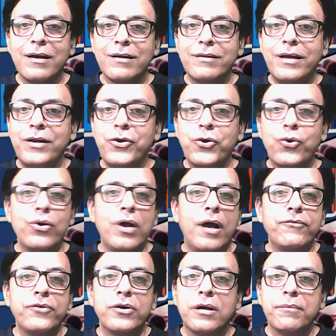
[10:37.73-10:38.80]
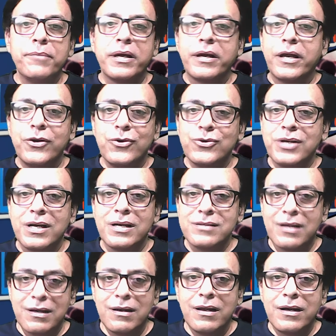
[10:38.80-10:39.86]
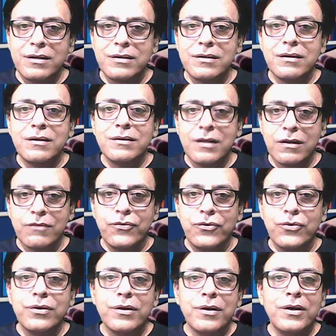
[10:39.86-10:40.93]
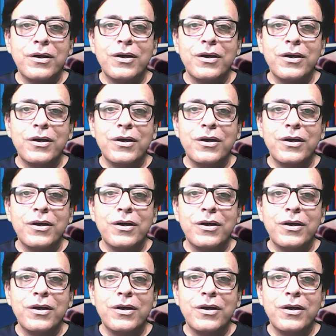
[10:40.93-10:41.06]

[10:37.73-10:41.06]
then you don't have to communicate using a satellite telephone.